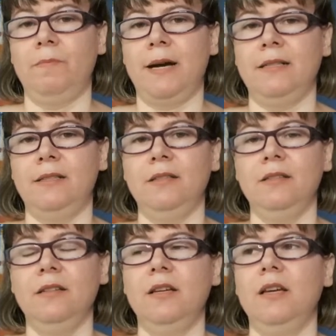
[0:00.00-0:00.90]

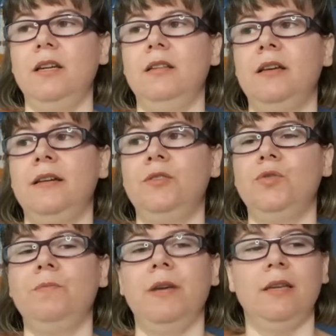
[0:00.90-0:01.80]
pattern
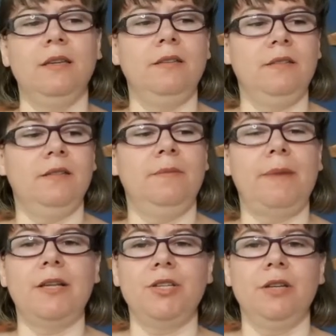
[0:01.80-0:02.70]
to make it
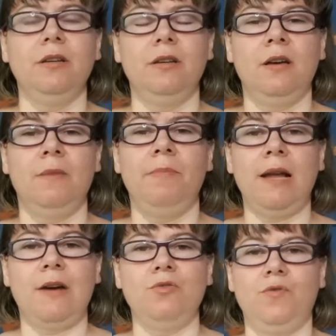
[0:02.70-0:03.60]
matching
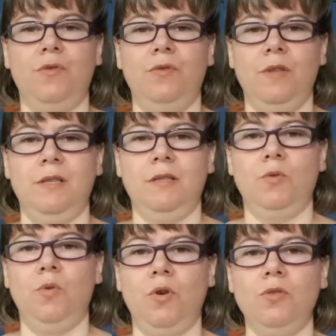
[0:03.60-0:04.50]
blouse for these
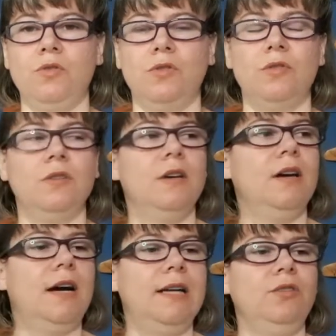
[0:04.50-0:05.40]
culottes.
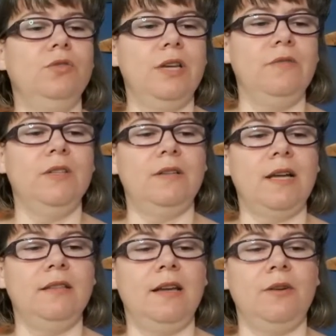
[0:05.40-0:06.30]
I don't have it
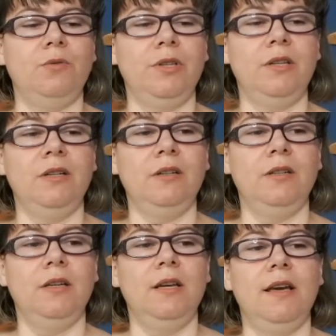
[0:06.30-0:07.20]
right now here,
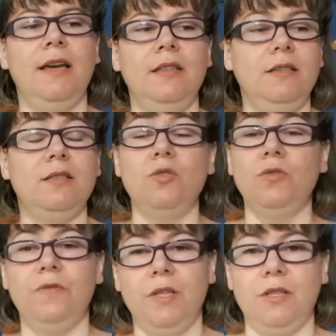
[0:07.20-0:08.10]
and it's
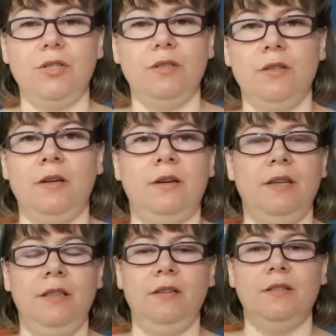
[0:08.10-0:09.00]
not finished
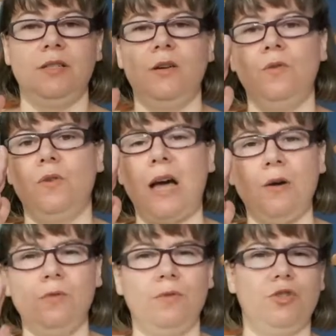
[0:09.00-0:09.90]
either, so
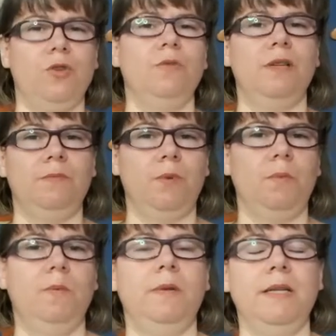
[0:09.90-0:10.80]
I'll show that
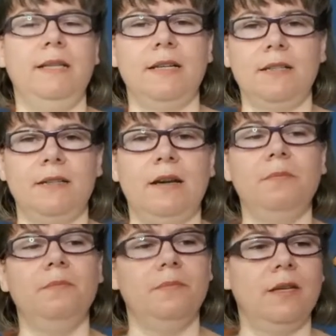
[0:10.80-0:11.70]
probably next
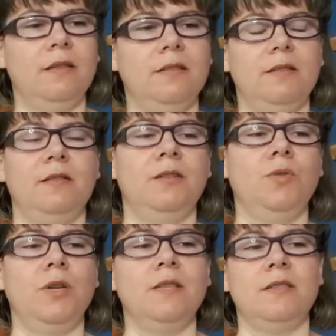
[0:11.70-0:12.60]
time, and
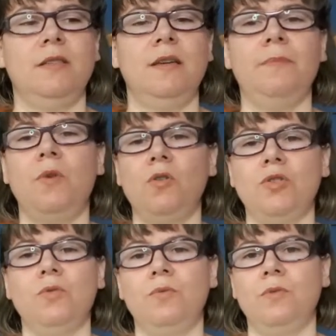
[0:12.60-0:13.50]
you can see them
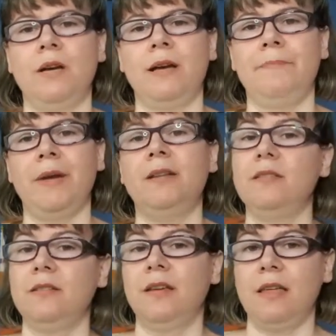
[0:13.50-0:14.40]
also paired
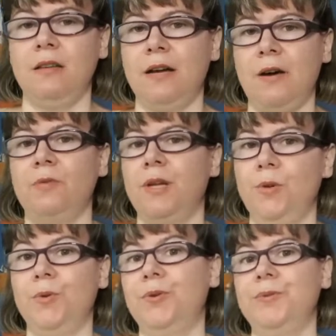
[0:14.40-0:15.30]
together, how they
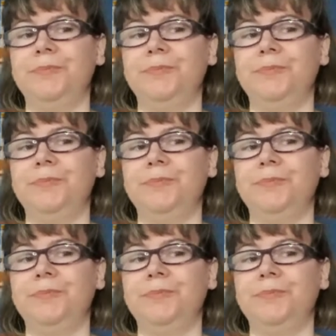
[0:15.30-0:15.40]
look.